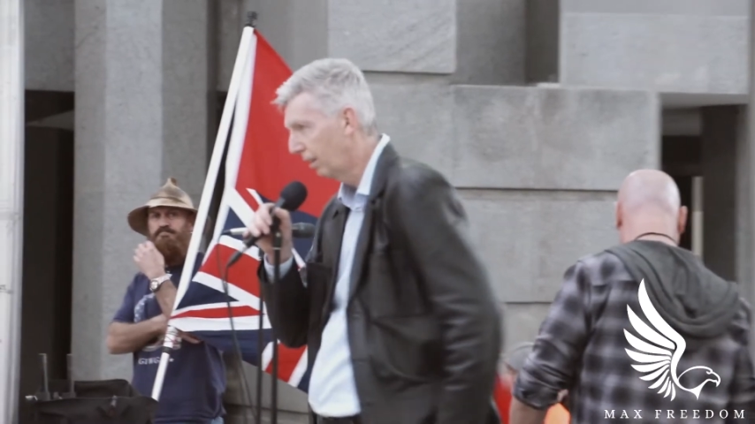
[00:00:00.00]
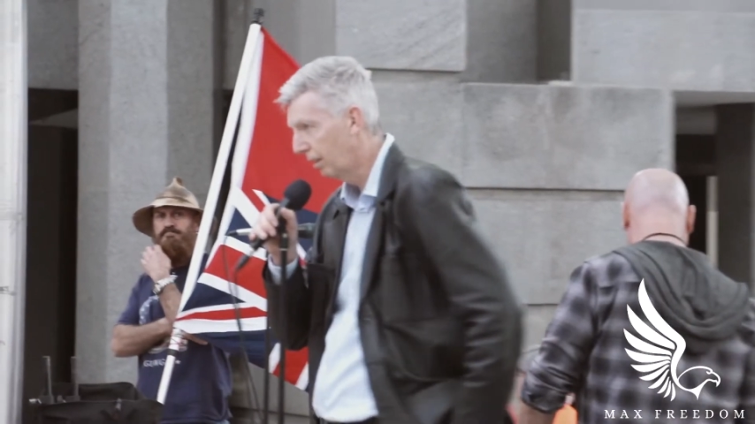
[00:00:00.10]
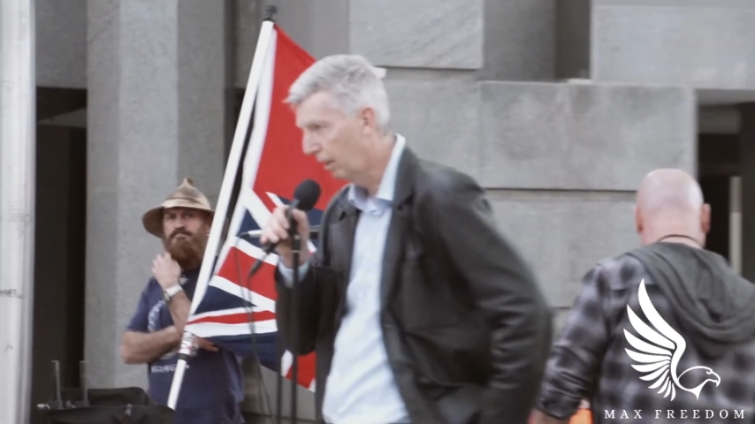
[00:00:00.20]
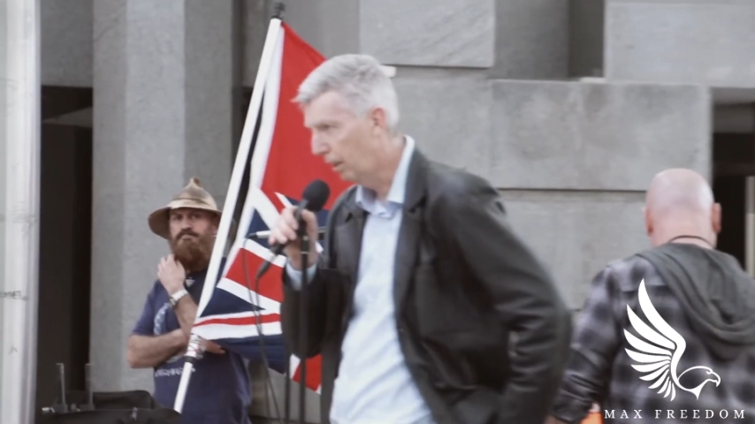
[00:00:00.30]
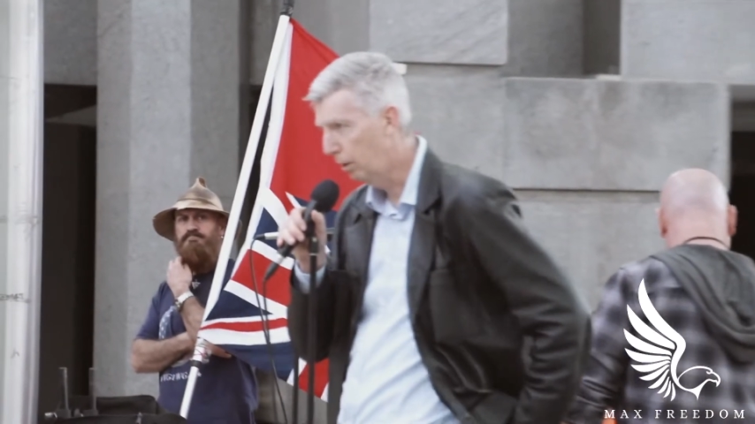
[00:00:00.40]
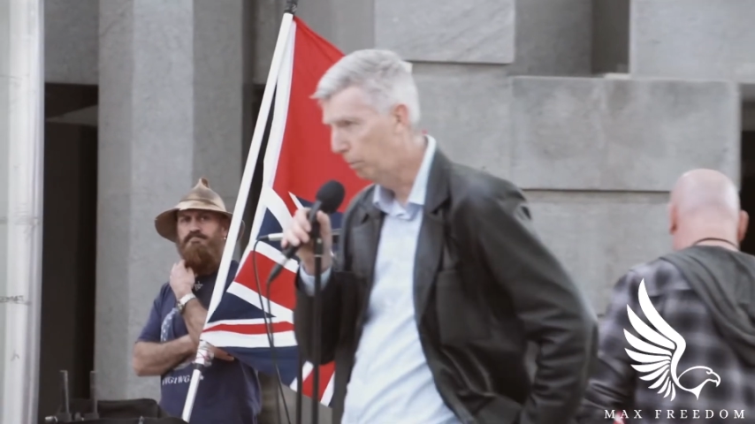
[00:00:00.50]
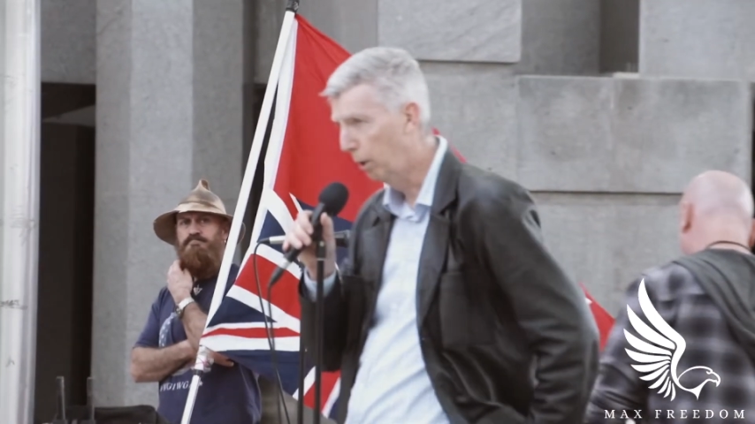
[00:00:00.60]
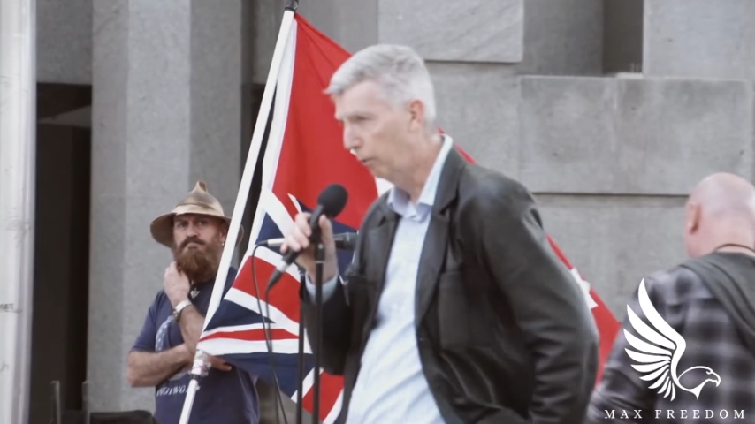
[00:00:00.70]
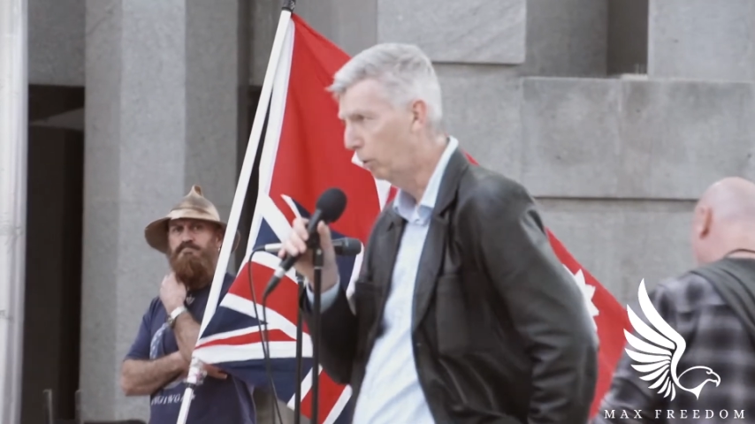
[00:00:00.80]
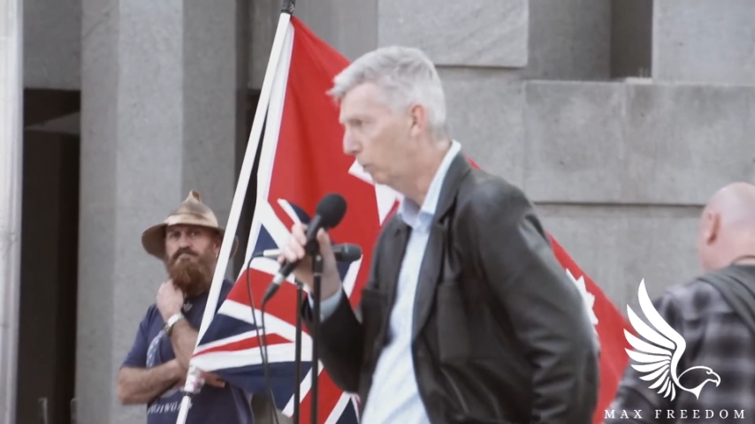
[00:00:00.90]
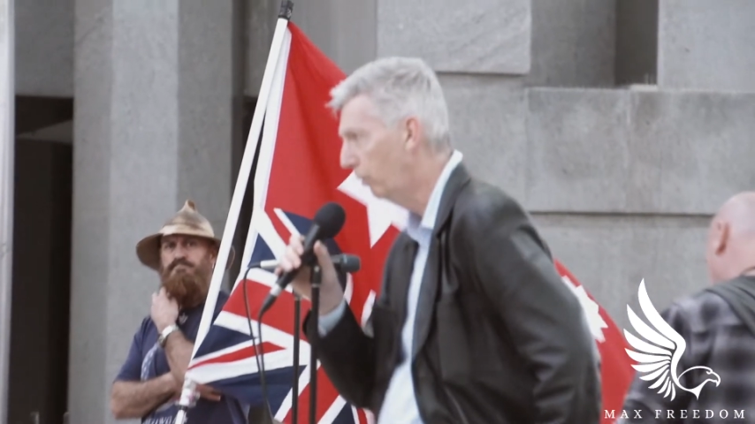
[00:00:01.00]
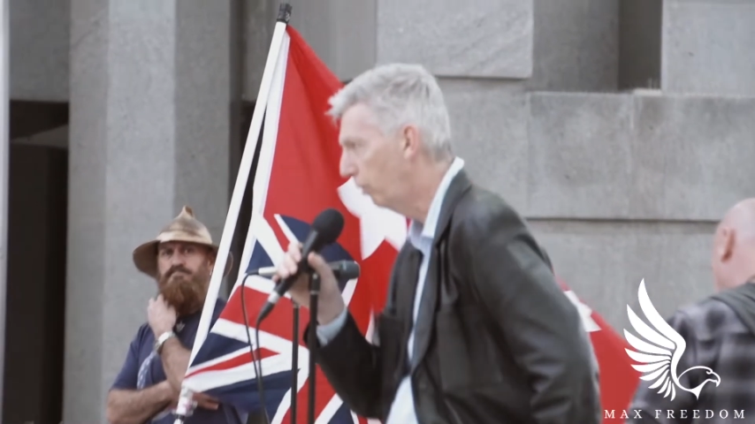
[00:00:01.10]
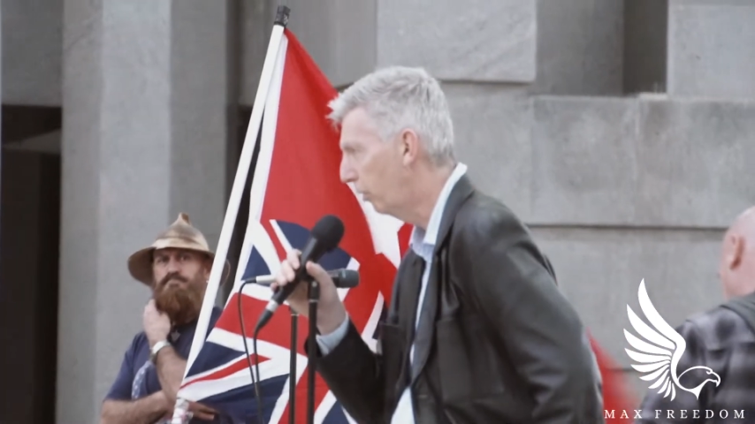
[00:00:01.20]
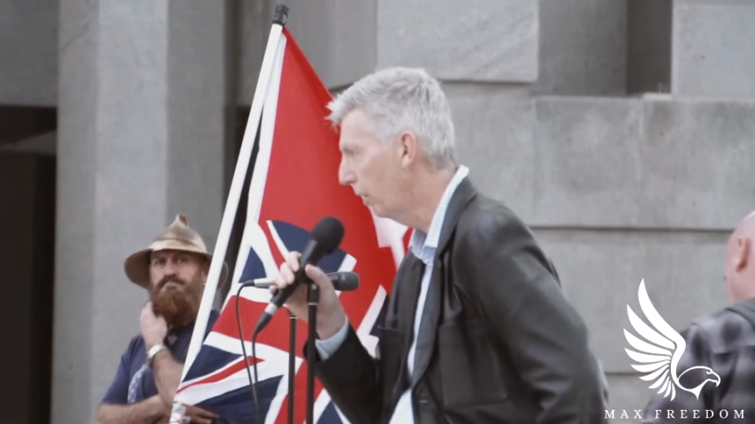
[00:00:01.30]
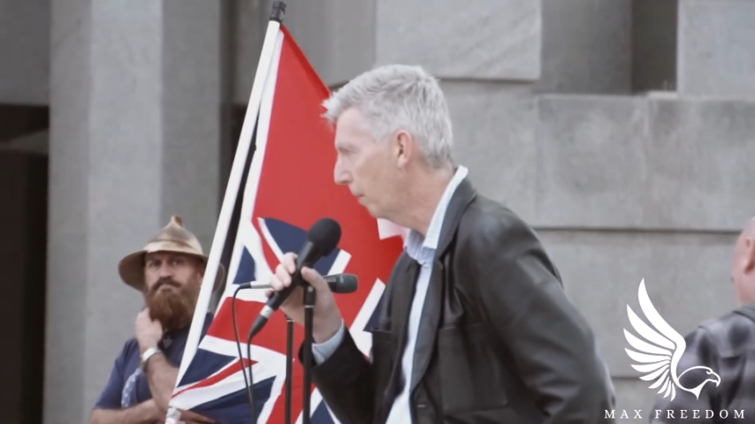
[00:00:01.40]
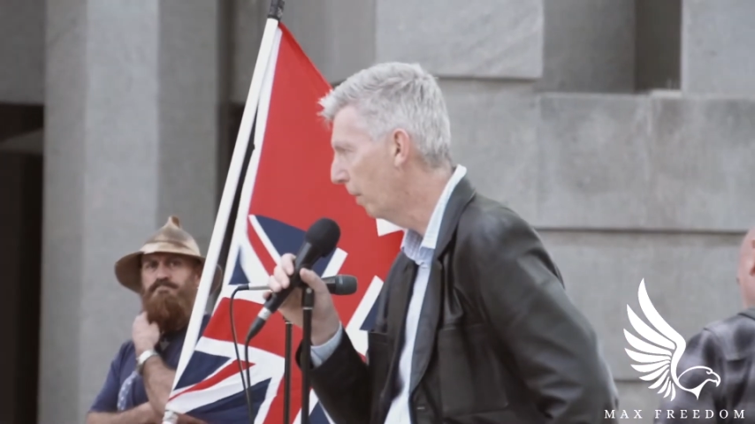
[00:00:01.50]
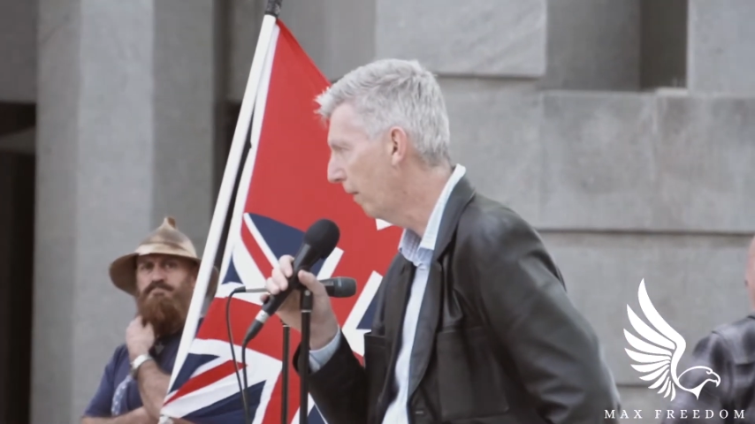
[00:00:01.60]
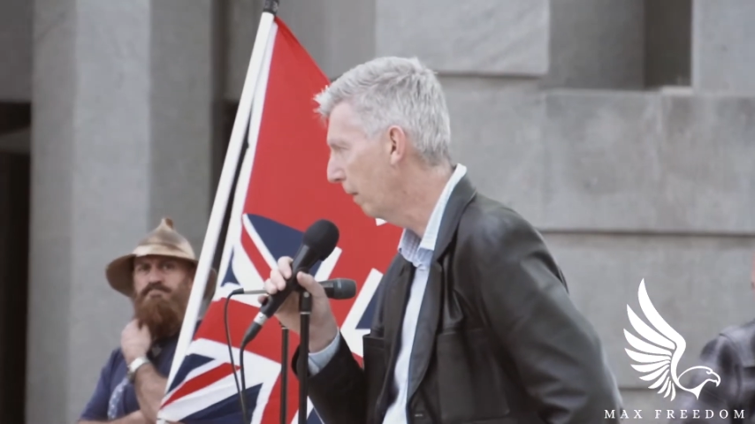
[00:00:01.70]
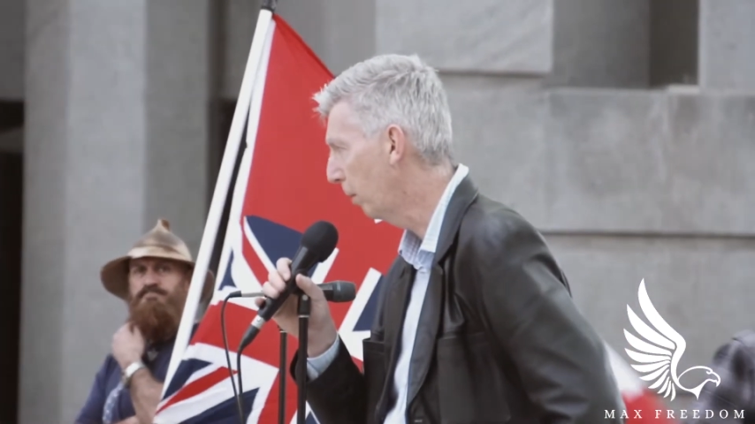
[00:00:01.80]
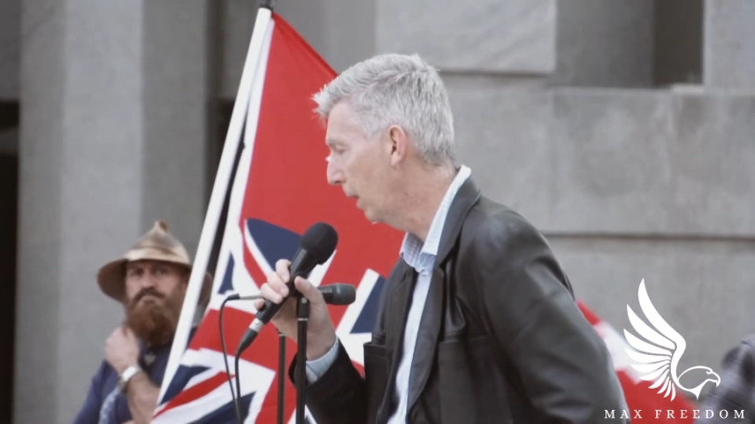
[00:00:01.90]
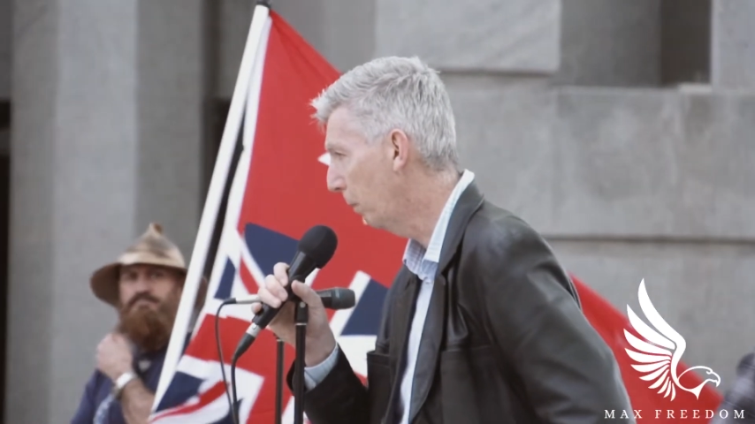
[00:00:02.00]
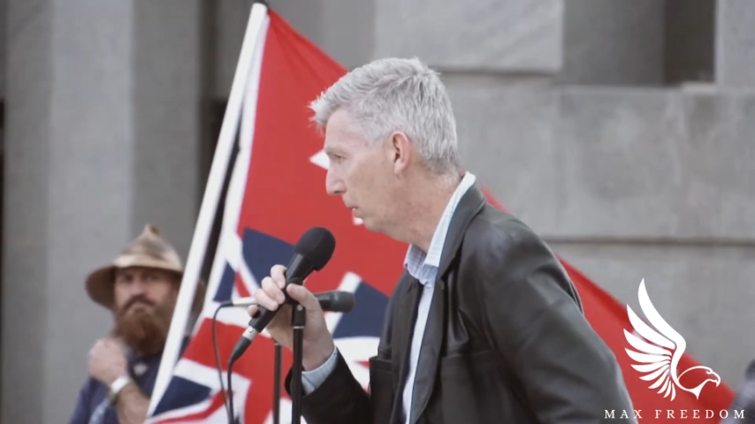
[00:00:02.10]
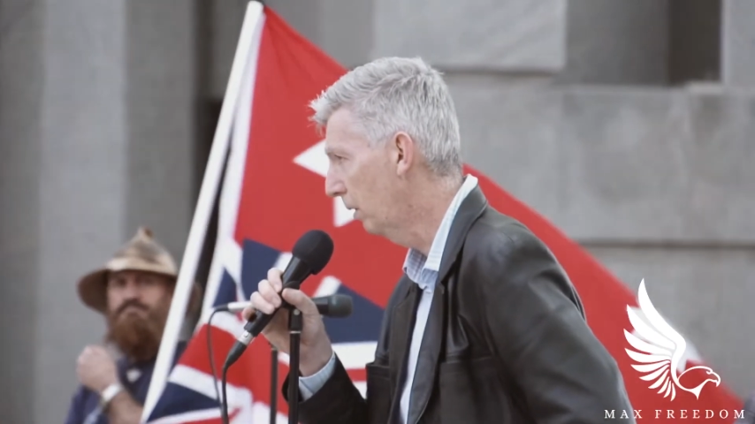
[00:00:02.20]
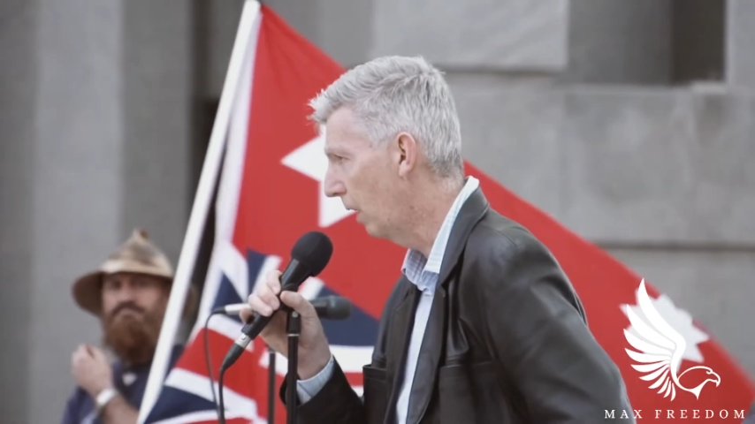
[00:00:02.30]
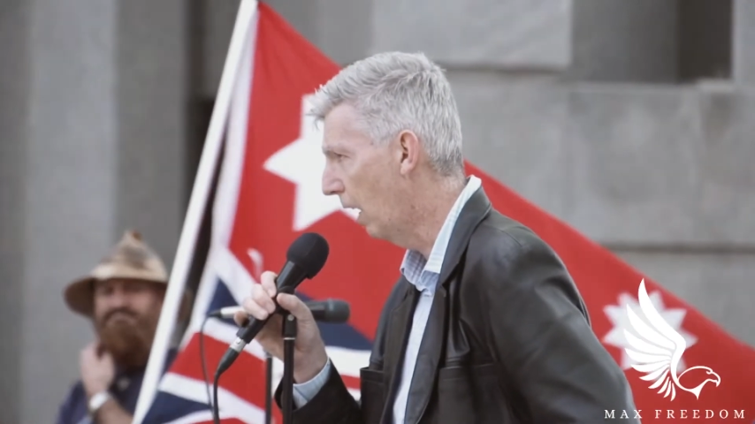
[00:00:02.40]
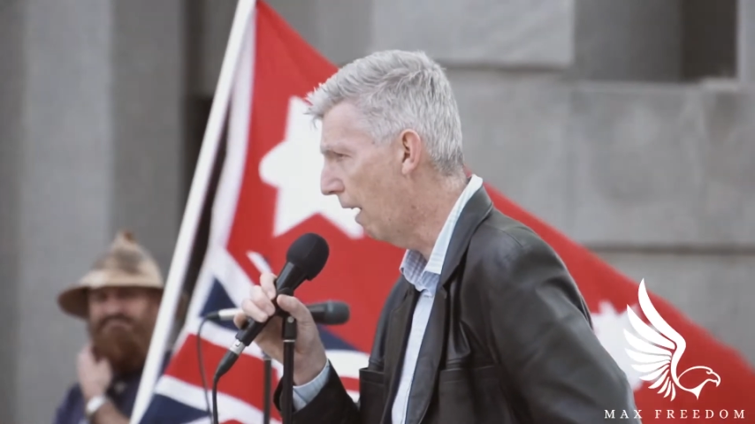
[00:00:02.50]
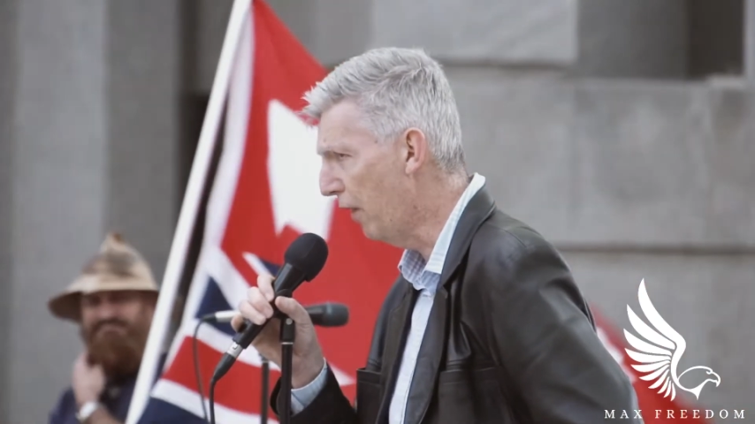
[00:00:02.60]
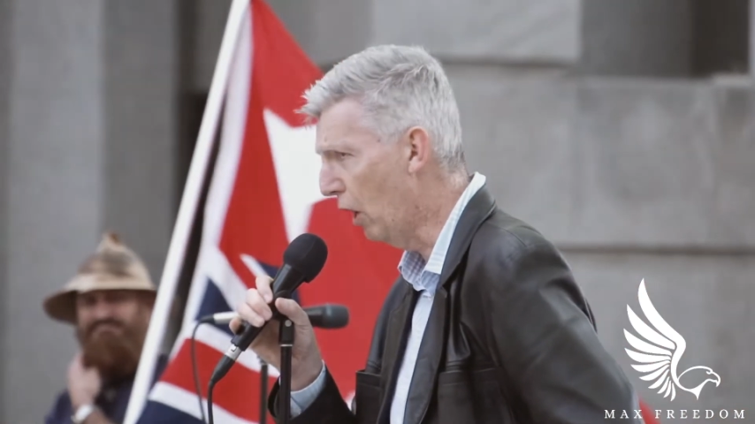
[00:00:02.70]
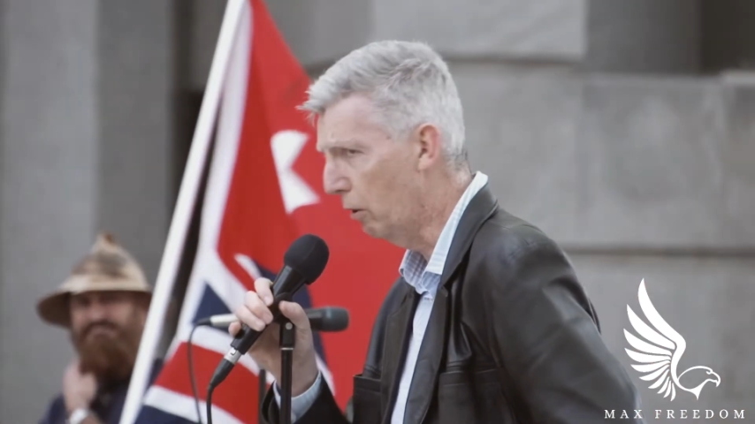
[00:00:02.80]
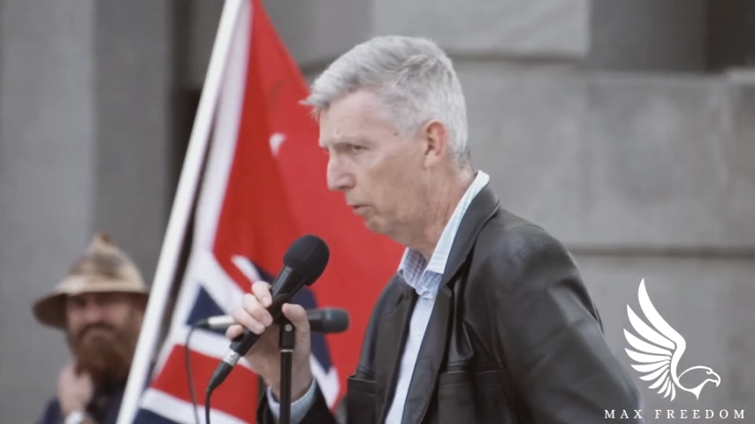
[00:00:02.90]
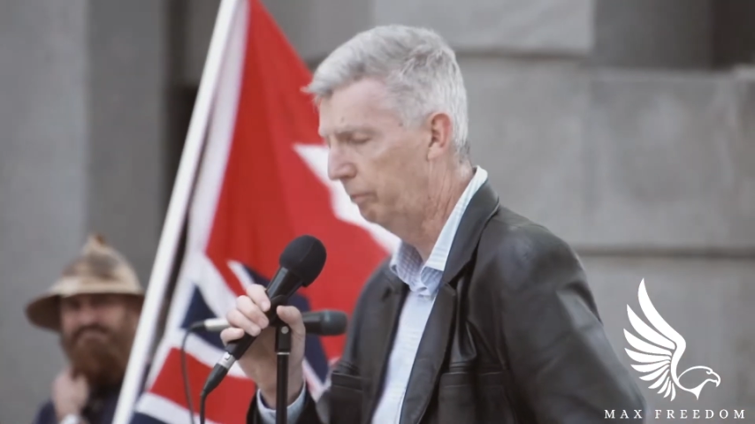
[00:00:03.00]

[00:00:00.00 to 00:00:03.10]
G'day, you beautiful freedom-loving people. I love you.